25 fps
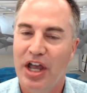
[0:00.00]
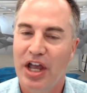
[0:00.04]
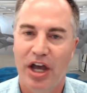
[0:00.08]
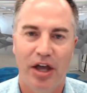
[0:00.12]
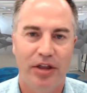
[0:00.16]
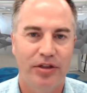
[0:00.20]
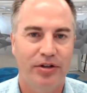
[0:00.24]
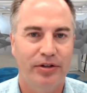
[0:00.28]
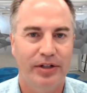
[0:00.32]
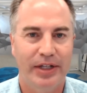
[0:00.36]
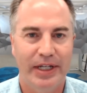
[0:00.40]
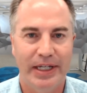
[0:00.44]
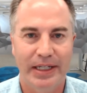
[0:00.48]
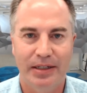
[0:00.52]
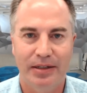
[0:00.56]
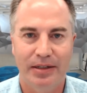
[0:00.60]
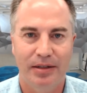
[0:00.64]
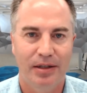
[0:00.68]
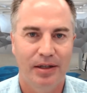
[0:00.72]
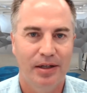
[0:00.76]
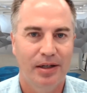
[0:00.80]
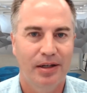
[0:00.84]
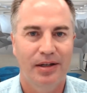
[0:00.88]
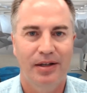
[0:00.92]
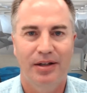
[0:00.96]
And they're like
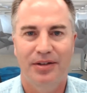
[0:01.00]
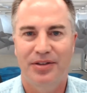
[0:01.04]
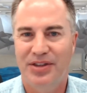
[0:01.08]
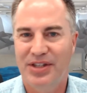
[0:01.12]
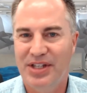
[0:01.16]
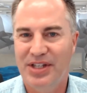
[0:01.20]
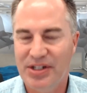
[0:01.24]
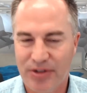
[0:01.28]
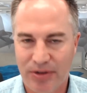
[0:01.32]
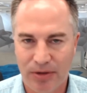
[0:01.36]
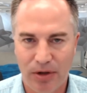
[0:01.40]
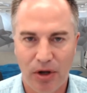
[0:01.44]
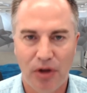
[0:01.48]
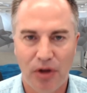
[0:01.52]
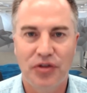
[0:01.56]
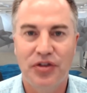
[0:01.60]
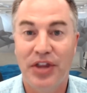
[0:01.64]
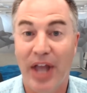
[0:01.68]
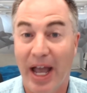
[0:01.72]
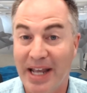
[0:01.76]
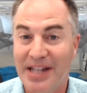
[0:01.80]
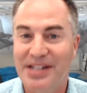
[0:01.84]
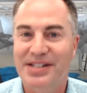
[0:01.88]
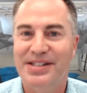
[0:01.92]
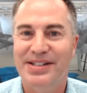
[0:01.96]
these are all
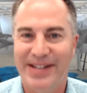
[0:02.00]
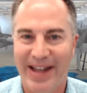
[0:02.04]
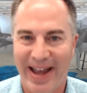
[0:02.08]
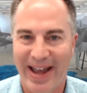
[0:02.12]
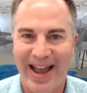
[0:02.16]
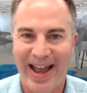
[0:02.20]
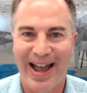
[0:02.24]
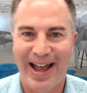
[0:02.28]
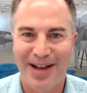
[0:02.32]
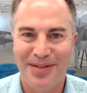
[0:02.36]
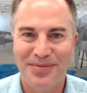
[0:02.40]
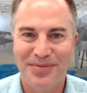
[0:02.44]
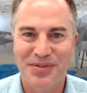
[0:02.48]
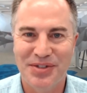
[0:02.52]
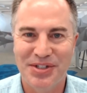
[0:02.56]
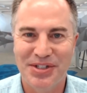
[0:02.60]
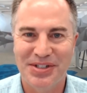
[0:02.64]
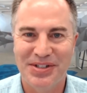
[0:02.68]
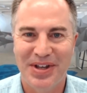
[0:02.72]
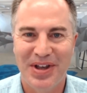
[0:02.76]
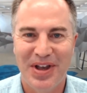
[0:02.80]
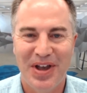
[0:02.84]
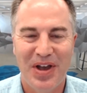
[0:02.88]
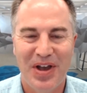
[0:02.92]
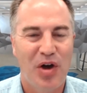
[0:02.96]
nice to haves